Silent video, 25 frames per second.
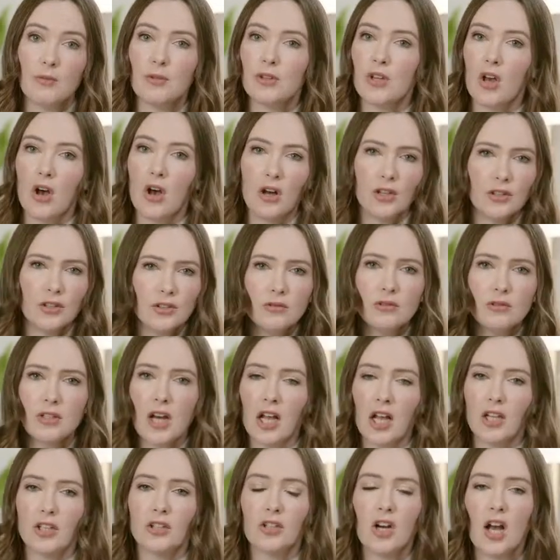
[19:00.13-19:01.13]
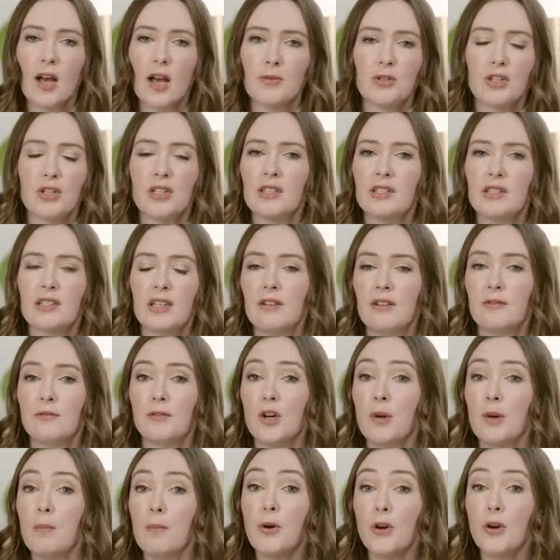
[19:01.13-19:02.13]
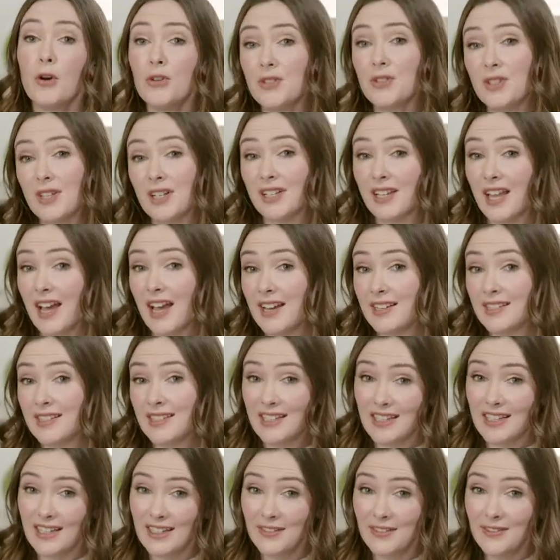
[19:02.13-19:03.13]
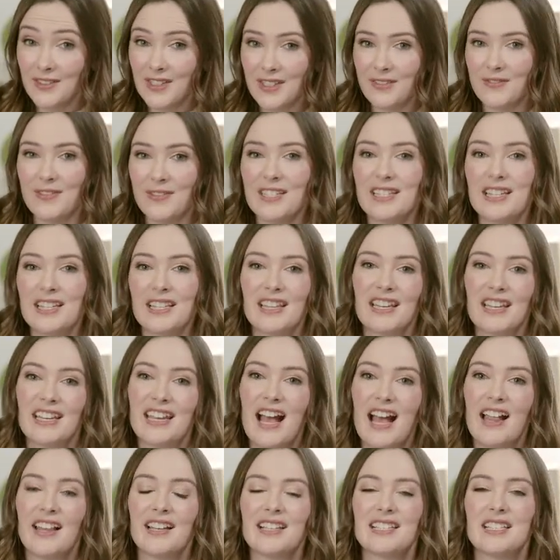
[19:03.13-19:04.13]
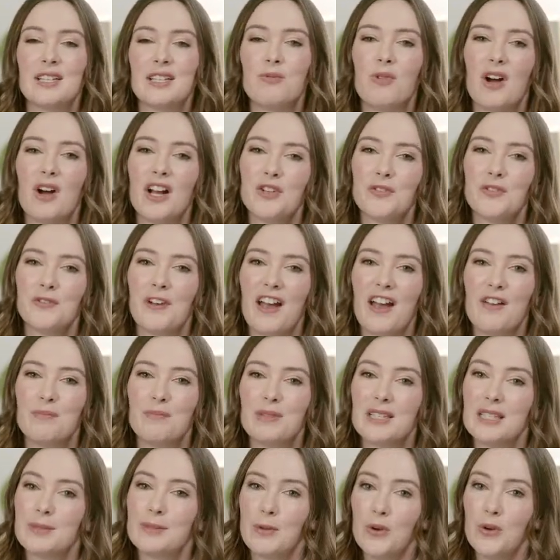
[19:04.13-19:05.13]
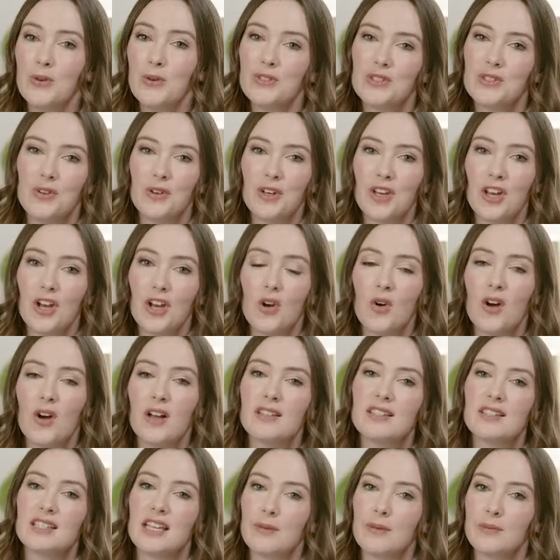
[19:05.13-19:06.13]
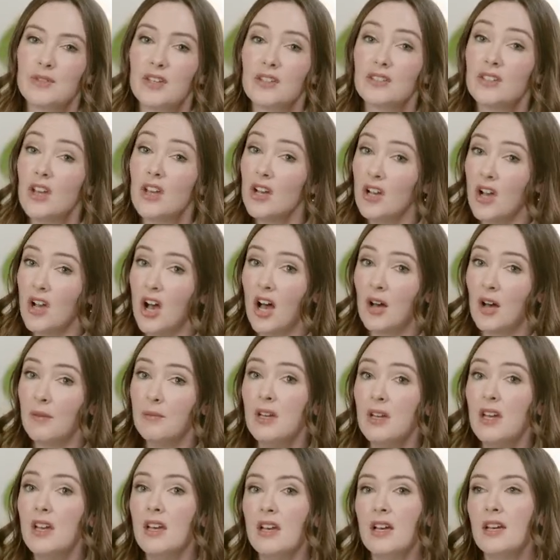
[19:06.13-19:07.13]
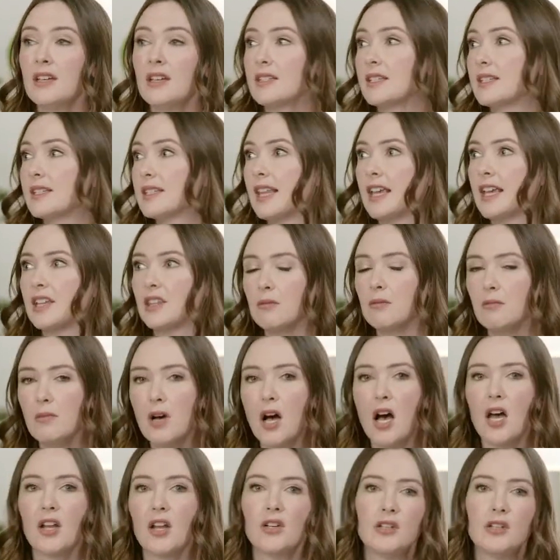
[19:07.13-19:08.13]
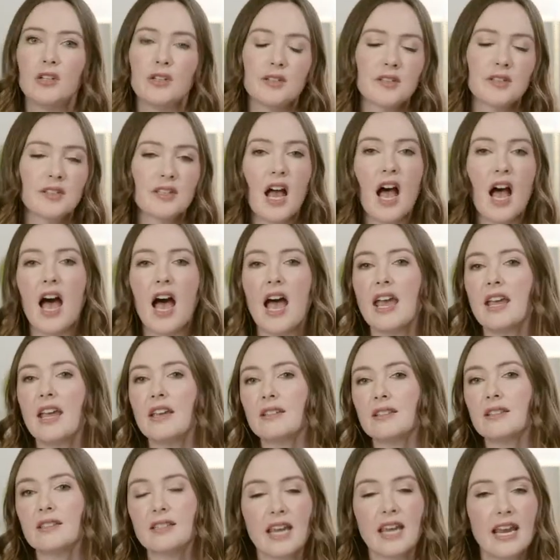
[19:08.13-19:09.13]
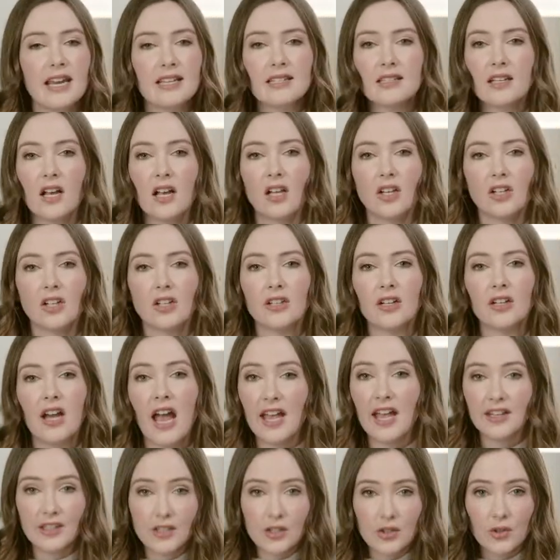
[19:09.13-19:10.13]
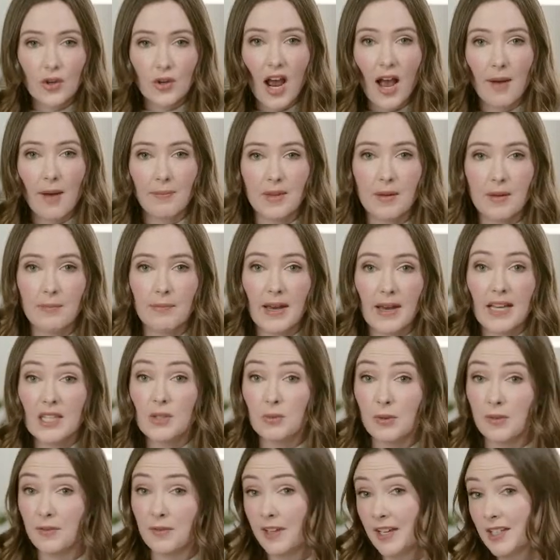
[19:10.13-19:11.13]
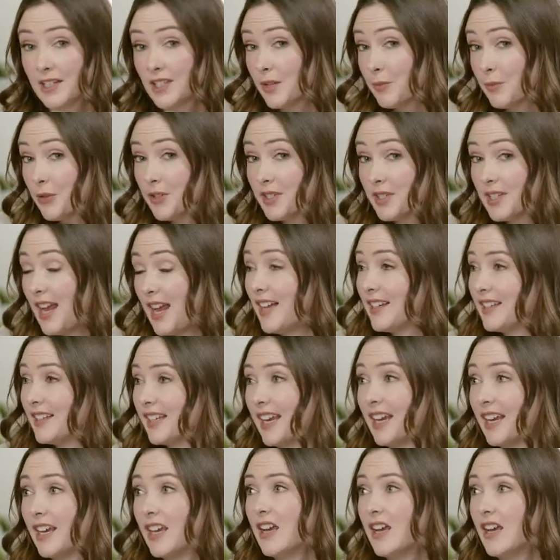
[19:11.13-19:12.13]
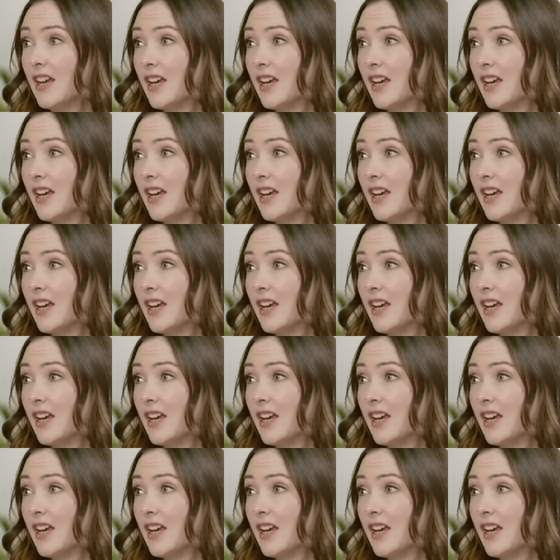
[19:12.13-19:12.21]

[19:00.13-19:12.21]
with all new color options, and for a personalized gift, visit the Galaxy Watch 5 Bespoke Studio on Samsung.com to select the model, size, case color, and strap that best reflects their personality.